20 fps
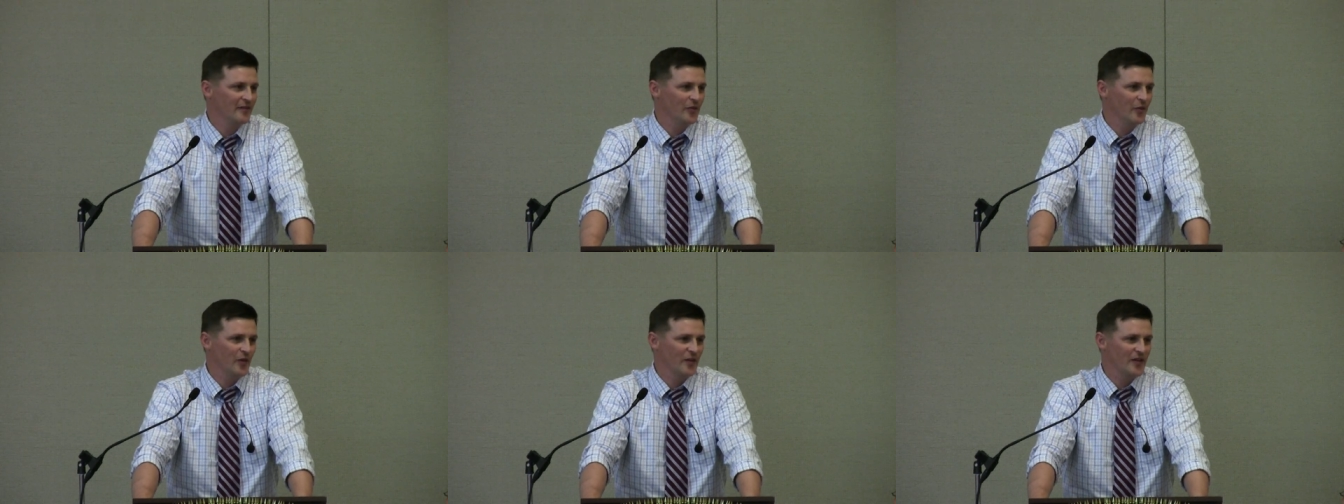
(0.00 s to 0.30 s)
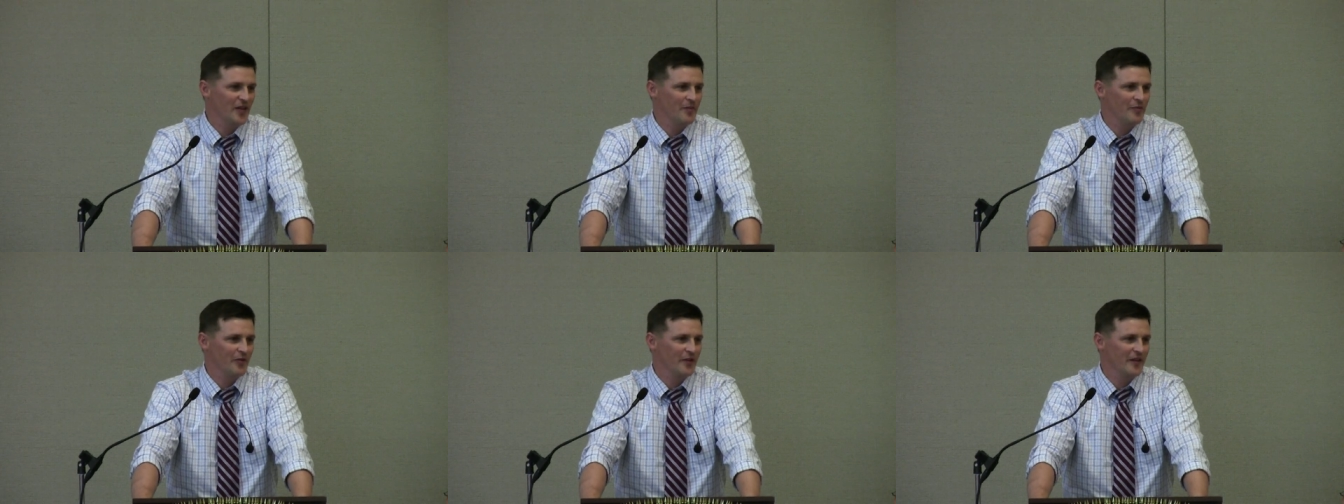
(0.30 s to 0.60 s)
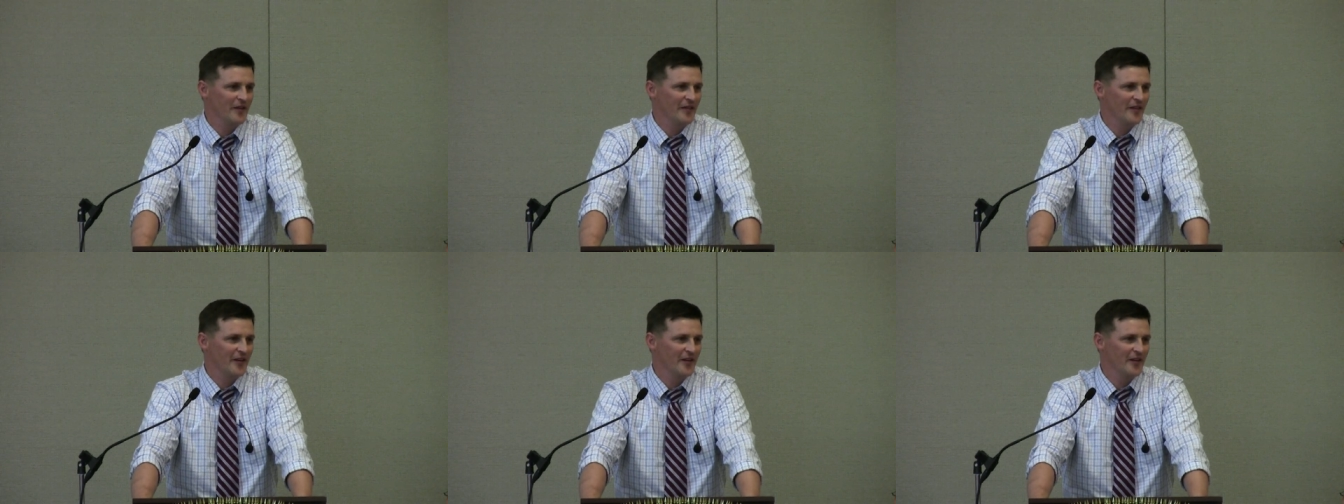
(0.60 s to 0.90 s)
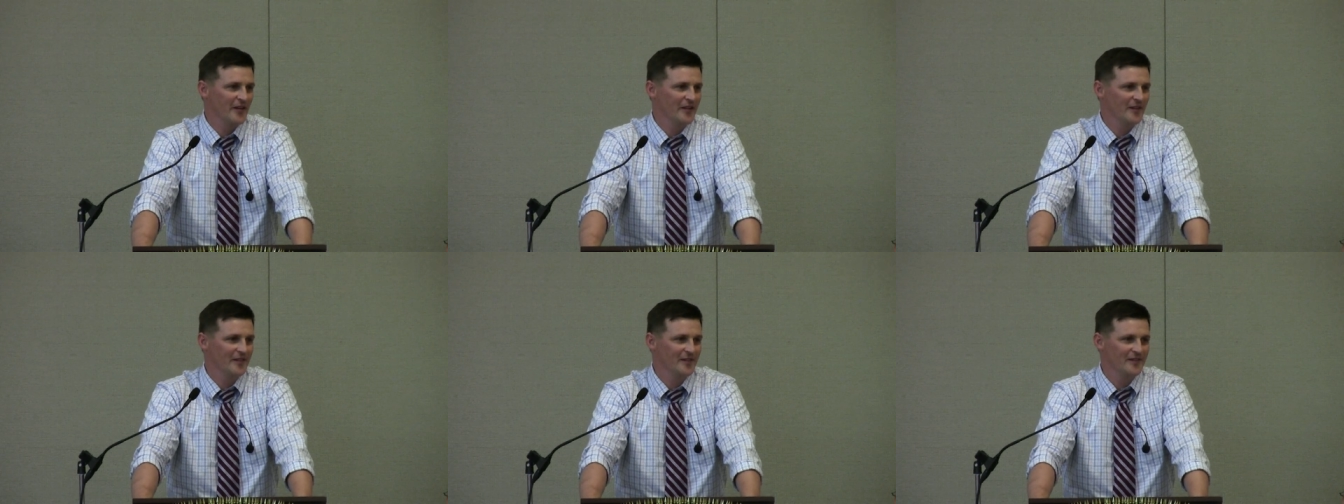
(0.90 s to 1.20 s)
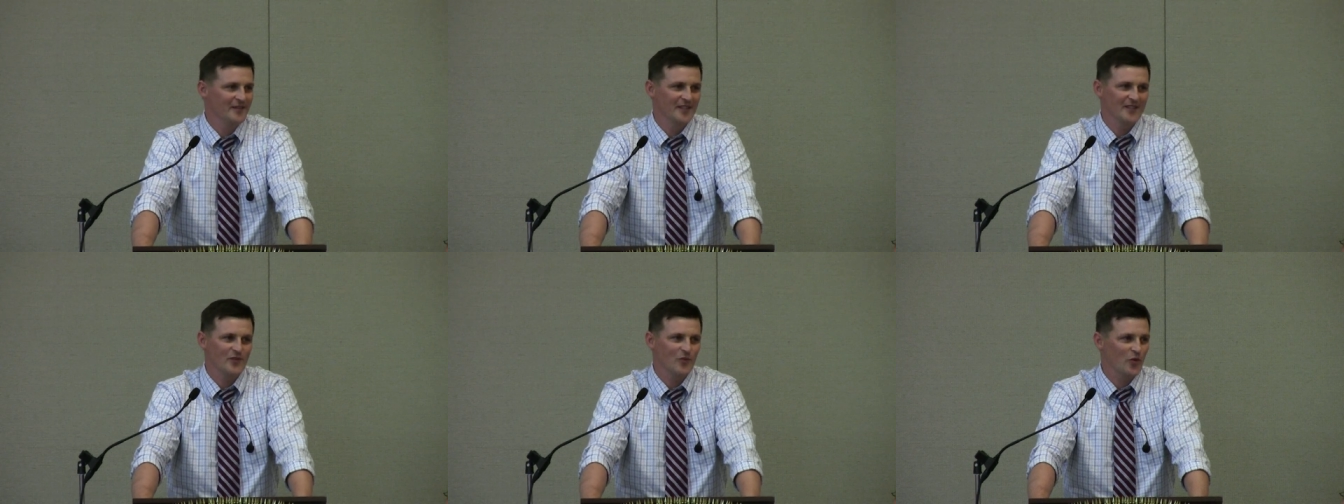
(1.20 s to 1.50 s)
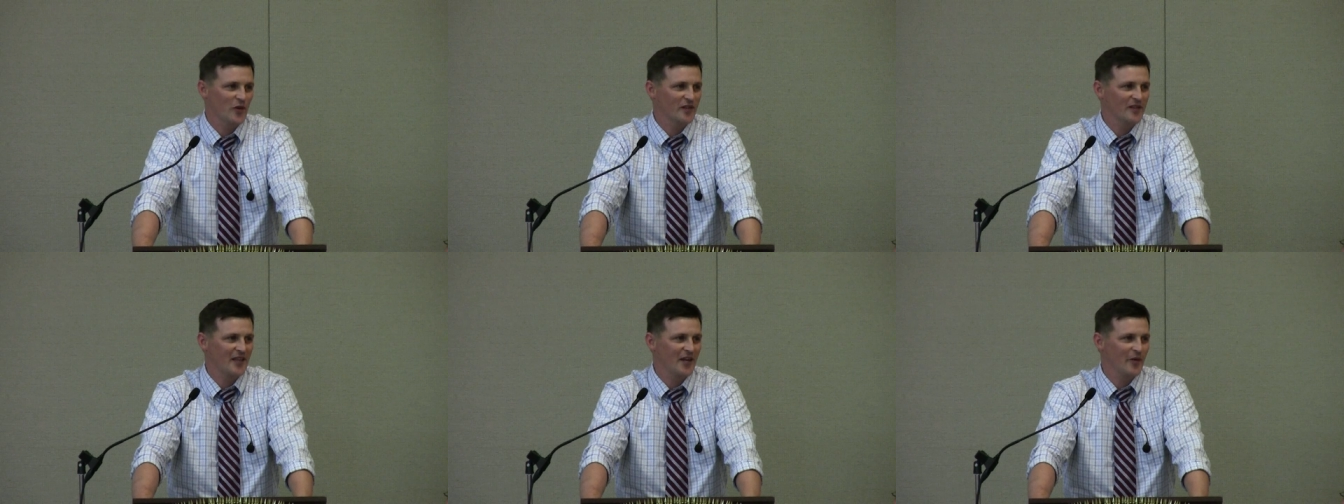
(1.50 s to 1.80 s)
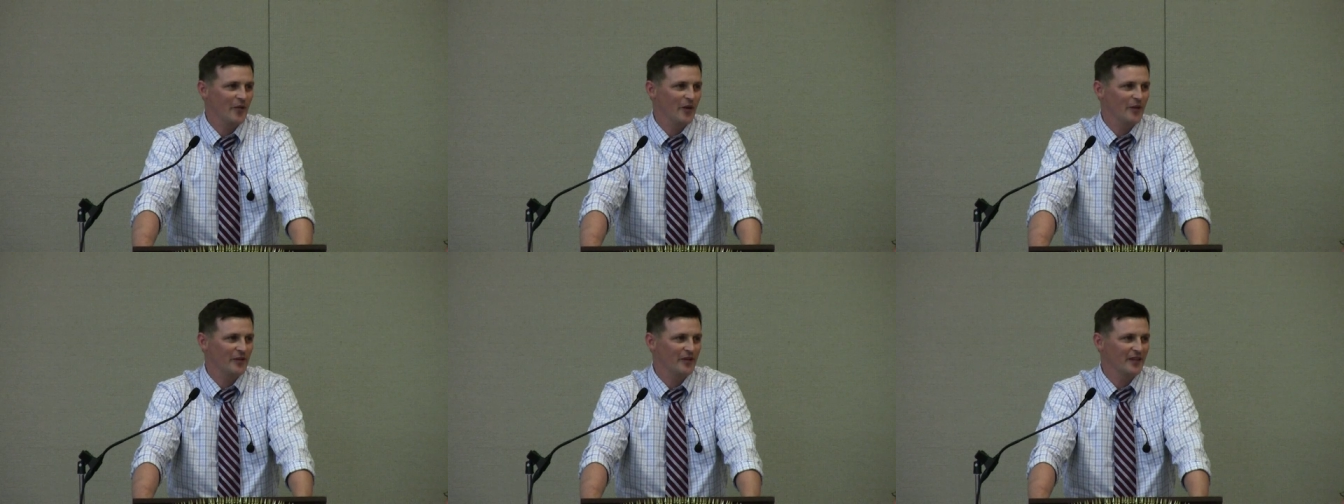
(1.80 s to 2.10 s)
for what they put in there. It doesn't work
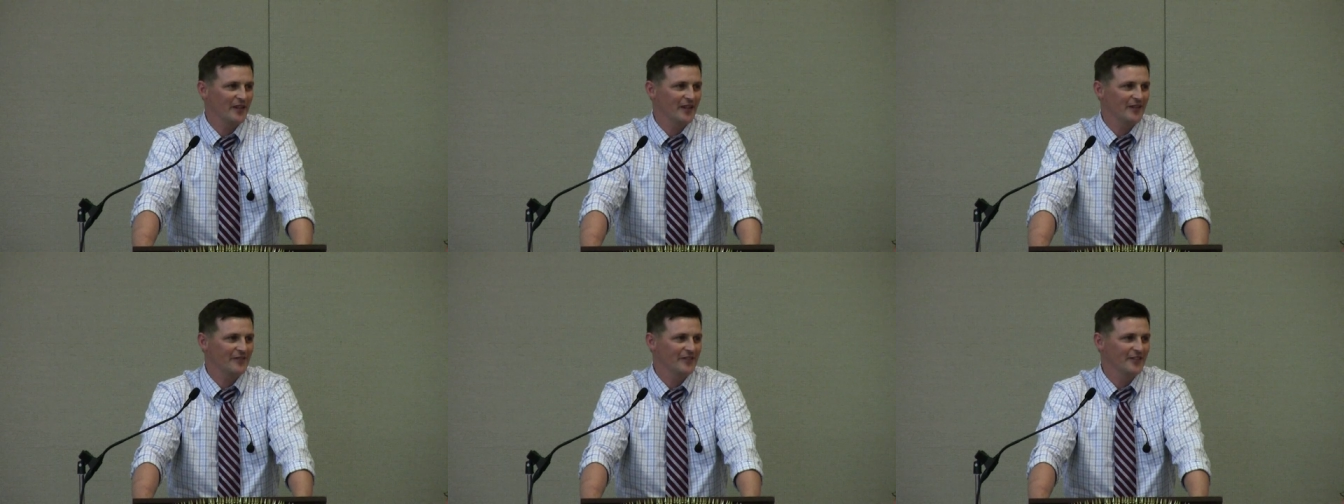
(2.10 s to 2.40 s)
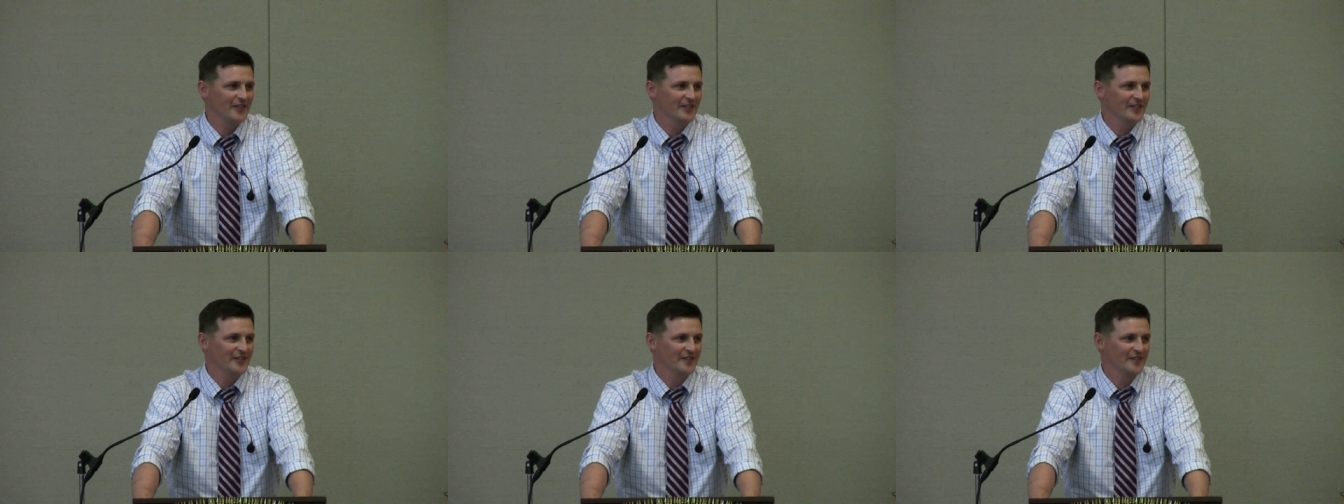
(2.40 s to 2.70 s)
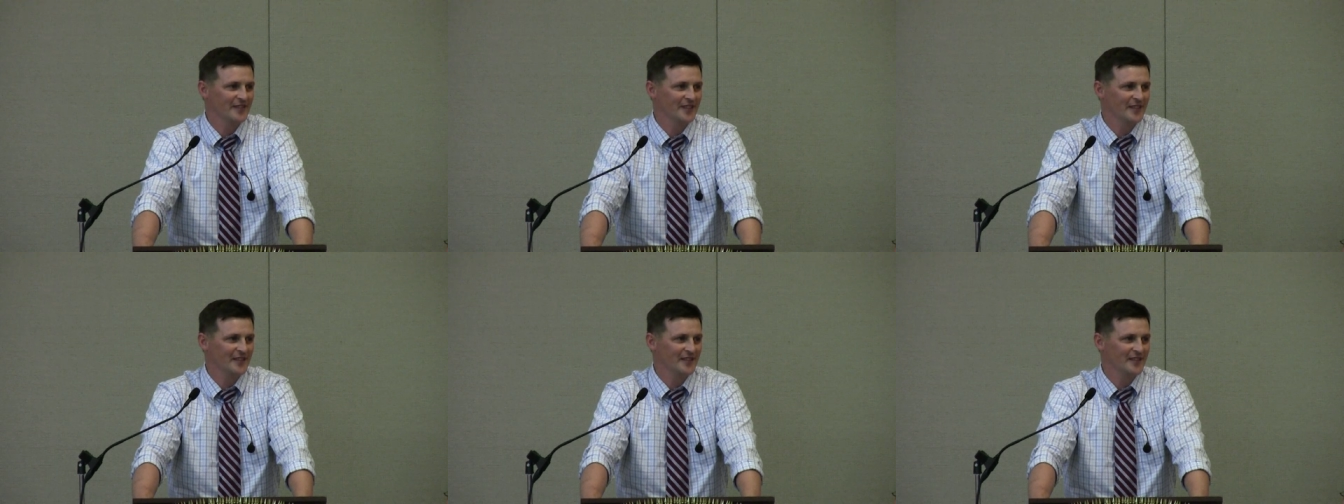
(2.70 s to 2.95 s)
that way with landfills.